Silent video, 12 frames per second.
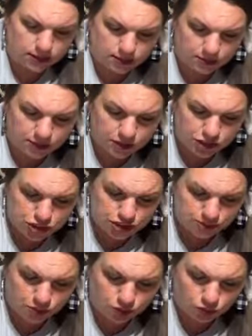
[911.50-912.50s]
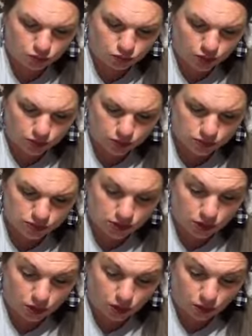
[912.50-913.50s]
the Shimmer Rose
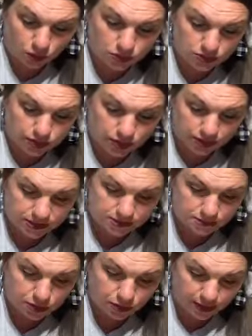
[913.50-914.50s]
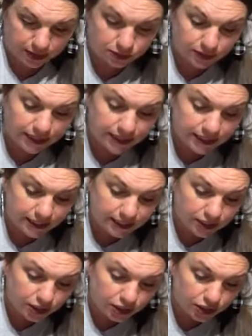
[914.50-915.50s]
Gold. There is some greenery in
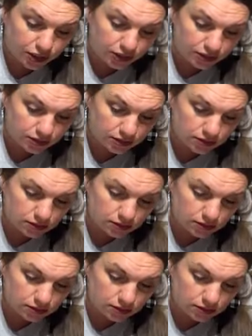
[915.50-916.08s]
here.